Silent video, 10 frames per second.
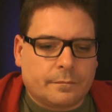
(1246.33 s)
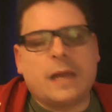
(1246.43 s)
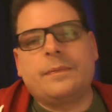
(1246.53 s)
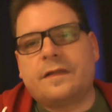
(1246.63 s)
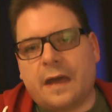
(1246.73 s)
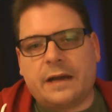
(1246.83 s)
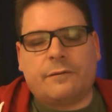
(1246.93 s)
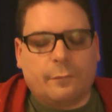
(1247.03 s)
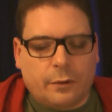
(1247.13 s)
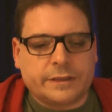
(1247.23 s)
Maybe
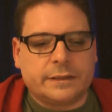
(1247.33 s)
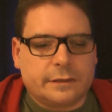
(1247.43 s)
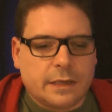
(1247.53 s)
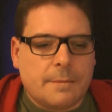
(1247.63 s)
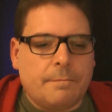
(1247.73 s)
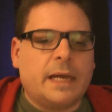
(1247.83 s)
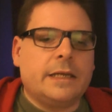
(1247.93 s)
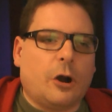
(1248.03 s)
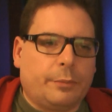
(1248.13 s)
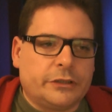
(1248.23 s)
there wasn't
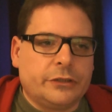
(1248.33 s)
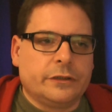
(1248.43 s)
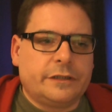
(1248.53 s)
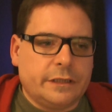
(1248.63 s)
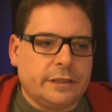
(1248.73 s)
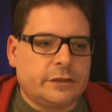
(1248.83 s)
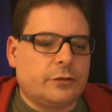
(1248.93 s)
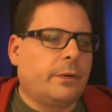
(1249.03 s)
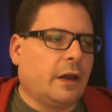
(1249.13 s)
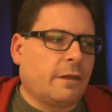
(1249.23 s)
many opportunities
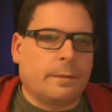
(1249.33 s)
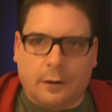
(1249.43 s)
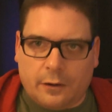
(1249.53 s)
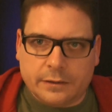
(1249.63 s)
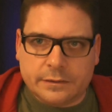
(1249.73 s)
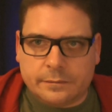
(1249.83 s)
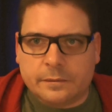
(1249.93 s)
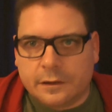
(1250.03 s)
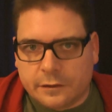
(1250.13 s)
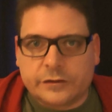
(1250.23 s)
to bring them on
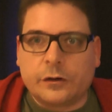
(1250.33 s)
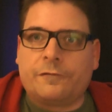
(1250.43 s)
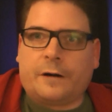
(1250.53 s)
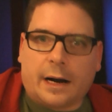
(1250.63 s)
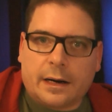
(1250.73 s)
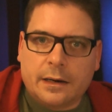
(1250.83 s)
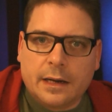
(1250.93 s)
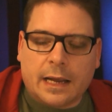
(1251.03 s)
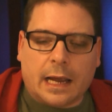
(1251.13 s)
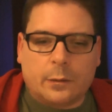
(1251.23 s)
so far,
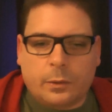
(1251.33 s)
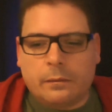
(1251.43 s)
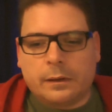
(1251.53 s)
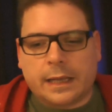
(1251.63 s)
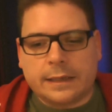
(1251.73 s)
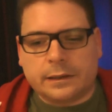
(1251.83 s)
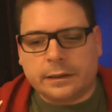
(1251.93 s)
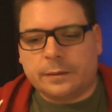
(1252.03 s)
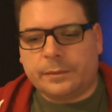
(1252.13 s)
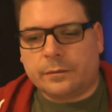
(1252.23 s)
and we will get a
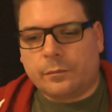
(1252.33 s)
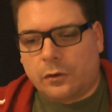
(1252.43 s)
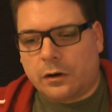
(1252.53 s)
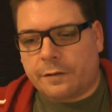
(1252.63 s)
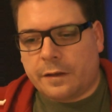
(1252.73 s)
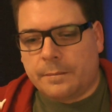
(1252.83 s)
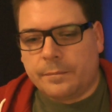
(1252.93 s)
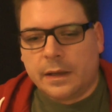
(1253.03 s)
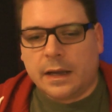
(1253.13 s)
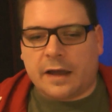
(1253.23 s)
little bit more of
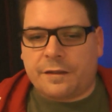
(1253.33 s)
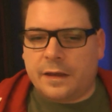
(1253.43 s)
them. I